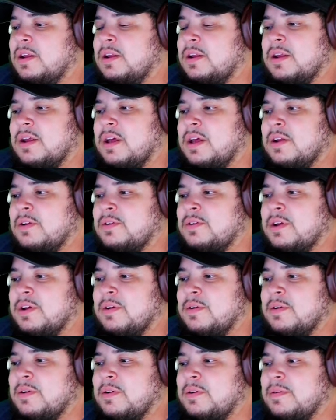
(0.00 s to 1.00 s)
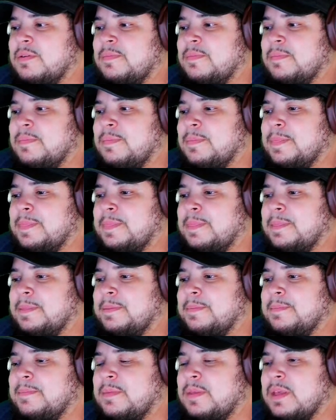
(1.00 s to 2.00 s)
I don't know
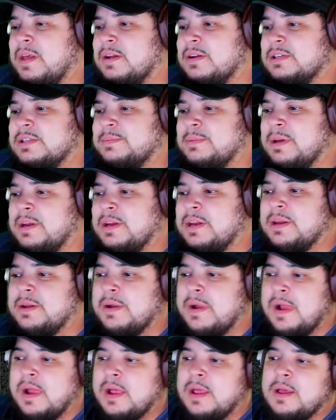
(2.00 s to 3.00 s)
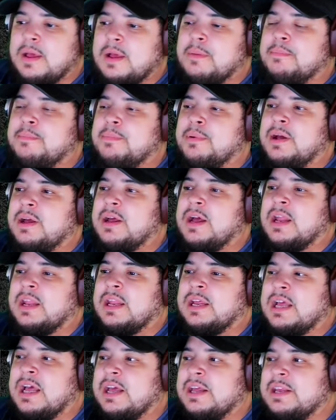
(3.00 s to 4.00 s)
how to explain it, but I
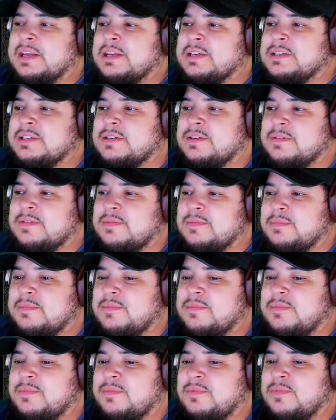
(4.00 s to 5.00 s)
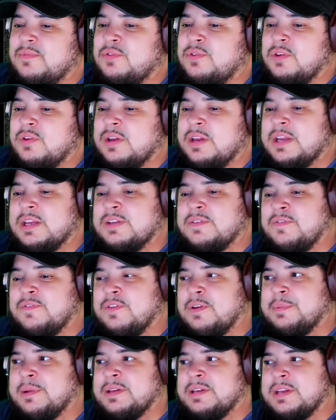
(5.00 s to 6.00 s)
like how he's he is
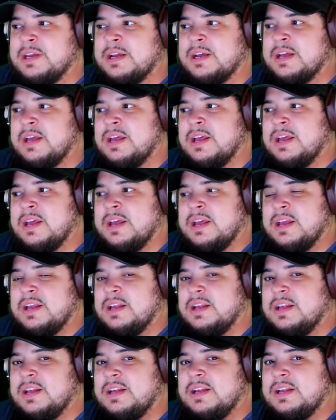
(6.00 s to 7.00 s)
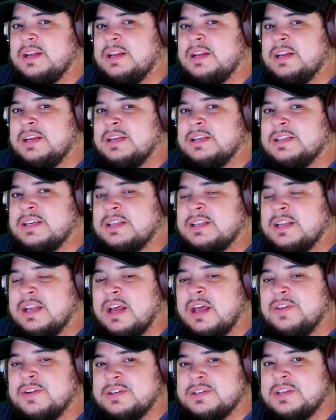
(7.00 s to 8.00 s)
flip. It's like it is like the
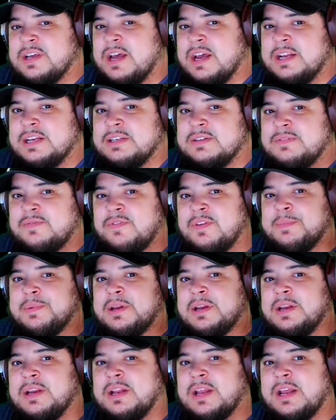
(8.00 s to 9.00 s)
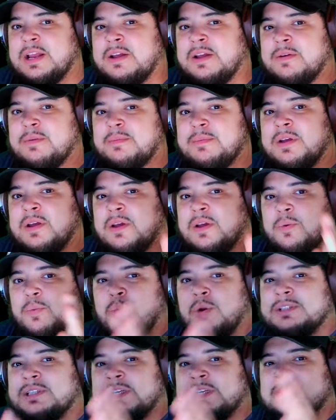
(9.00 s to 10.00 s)
other side. He's flipping it like
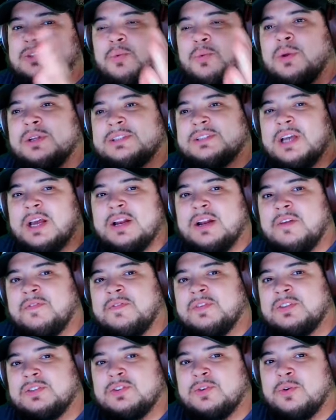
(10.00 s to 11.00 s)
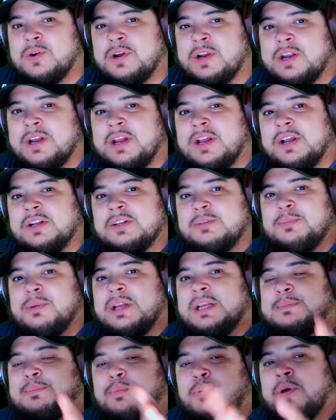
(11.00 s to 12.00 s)
once he's on one side of the story, but
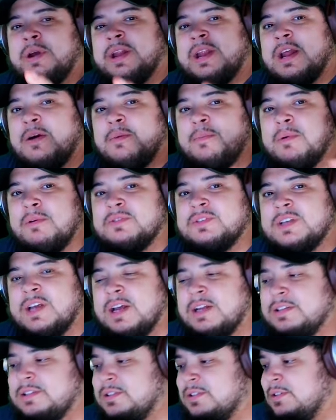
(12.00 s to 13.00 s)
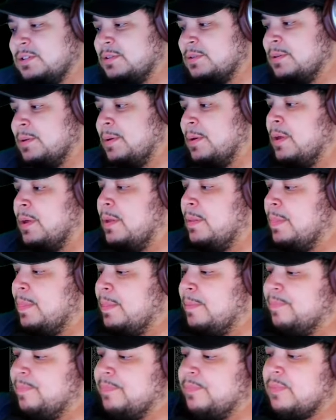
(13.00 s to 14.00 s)
he's pointing out both sides.
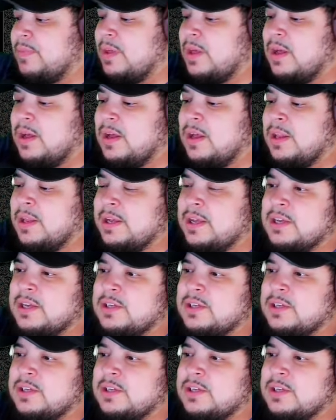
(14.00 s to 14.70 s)
I like how he's